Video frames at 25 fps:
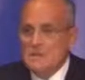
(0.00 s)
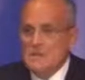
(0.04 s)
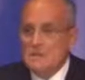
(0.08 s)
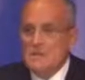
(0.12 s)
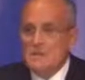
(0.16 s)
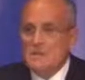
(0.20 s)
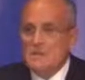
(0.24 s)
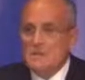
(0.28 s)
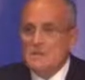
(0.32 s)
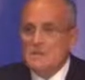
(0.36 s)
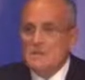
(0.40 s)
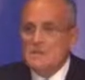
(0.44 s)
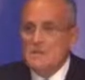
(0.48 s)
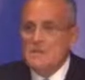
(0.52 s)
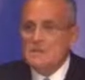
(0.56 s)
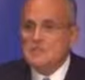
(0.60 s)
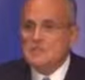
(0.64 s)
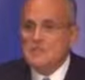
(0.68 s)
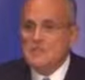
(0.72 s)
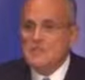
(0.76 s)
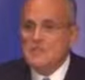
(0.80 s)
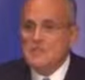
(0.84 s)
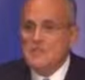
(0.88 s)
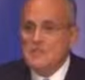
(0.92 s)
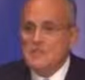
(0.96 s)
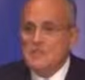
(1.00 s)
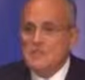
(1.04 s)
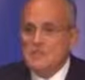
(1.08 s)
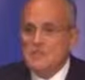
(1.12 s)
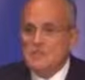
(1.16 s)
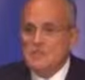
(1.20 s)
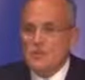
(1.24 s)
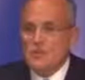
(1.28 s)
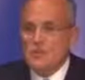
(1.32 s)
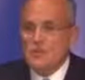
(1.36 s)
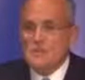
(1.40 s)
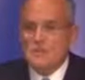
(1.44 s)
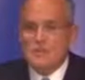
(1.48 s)
Last year, they
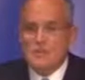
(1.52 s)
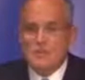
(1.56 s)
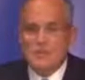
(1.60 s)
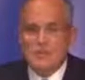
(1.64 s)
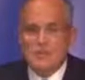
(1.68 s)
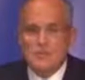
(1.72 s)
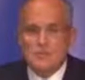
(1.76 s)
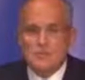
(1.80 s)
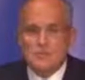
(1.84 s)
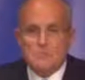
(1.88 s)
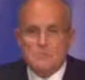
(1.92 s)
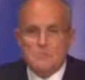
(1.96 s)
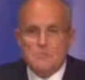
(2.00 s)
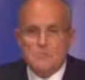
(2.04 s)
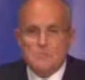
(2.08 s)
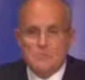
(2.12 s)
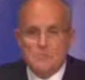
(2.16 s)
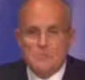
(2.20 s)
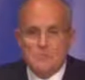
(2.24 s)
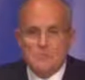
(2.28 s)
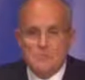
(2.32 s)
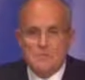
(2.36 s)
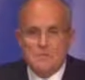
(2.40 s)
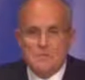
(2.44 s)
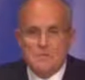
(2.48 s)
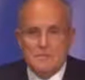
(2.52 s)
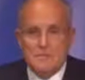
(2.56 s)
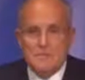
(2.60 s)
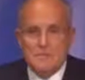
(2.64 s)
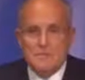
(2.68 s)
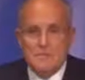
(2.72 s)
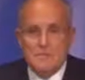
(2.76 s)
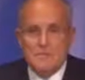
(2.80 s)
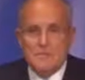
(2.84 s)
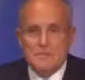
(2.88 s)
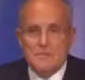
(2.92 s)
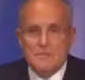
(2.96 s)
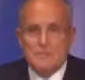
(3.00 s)
killed over 700 people.
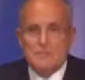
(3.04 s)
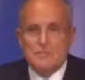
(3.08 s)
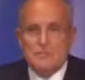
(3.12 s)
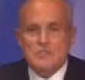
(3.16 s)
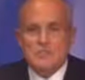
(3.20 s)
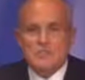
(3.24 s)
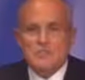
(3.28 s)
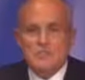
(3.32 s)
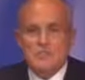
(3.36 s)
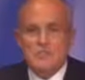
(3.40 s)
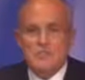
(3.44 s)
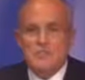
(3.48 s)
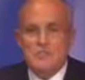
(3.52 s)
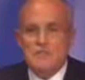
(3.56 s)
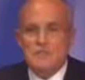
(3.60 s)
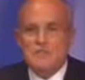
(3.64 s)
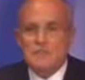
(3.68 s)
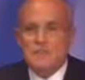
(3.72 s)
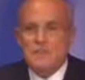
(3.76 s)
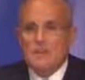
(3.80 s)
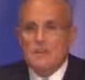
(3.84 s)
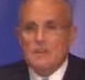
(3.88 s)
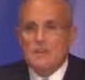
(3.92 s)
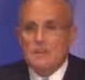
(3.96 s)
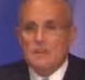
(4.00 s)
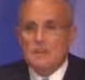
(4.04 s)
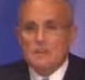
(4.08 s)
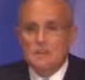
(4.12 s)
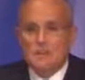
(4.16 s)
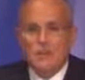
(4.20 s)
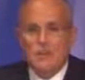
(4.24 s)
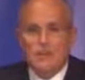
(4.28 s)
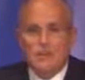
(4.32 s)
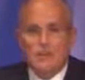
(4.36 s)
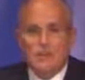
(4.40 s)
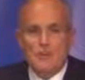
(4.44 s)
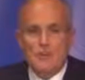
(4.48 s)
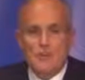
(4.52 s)
This year, they've
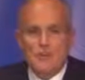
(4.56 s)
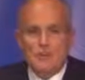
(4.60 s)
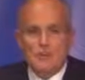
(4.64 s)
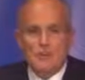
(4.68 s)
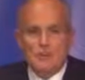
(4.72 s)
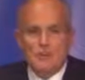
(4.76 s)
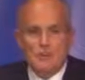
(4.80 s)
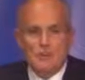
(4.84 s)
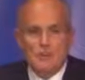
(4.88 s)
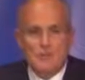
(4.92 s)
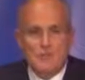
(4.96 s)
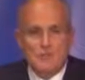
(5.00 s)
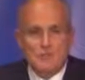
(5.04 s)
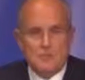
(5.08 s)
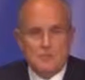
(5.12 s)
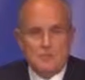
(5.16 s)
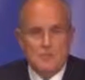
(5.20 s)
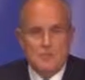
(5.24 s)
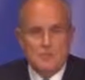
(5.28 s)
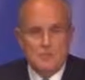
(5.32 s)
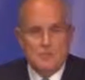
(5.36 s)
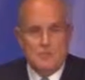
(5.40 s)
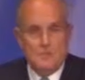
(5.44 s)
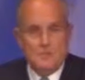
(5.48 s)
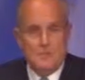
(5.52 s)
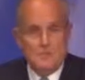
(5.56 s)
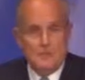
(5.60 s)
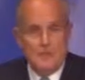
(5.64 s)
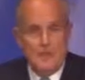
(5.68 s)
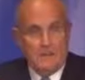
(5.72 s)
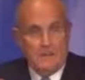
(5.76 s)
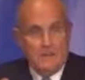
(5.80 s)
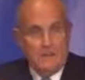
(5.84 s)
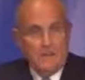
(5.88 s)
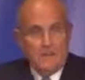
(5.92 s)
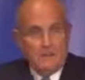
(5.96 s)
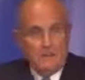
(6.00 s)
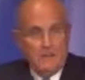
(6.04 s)
slaughtered over 200 people.
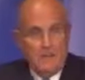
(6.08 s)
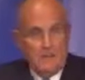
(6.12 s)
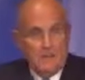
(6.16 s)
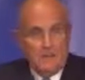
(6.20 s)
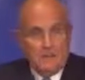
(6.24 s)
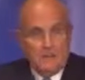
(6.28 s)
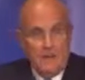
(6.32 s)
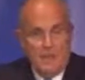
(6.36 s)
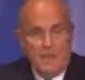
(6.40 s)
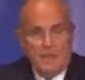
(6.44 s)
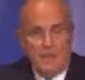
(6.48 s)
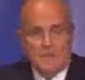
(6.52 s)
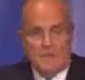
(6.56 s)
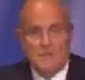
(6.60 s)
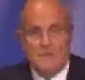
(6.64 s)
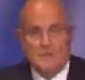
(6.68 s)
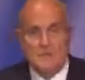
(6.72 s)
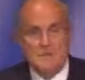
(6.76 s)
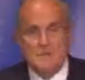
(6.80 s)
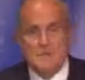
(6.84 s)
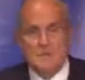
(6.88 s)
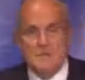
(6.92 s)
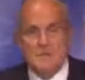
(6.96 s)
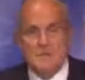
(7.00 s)
That's inside Iran.